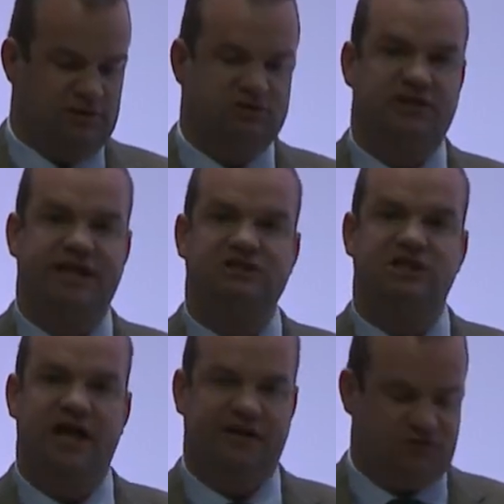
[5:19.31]
Today's
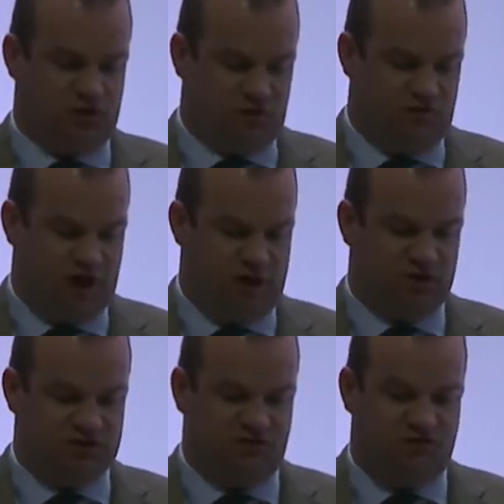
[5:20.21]
livestock farmers are